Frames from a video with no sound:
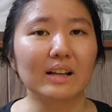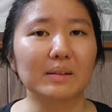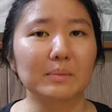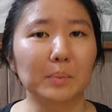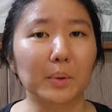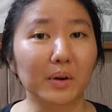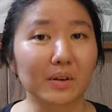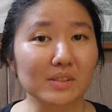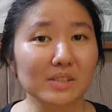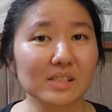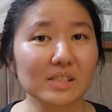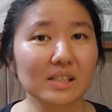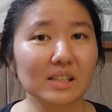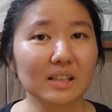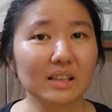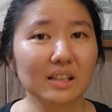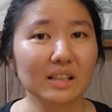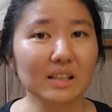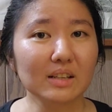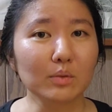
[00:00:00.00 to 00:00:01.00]

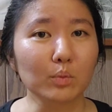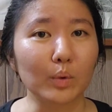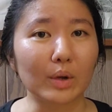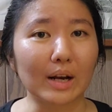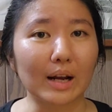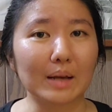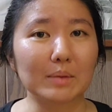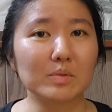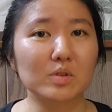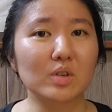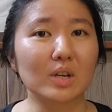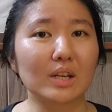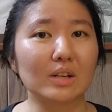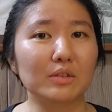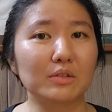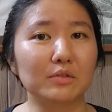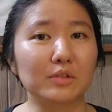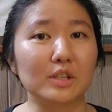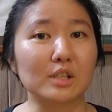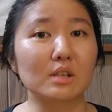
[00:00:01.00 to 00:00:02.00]
Personally, when I'm trying
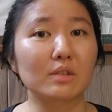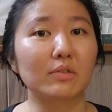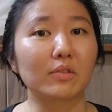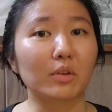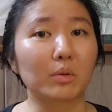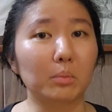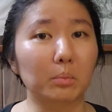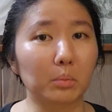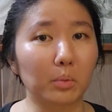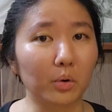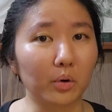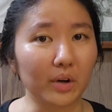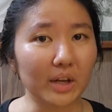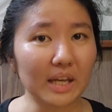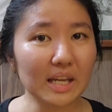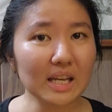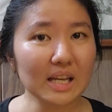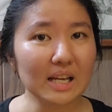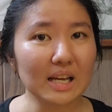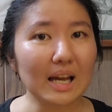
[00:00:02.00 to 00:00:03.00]
to fish for
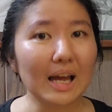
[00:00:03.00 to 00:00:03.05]
moi,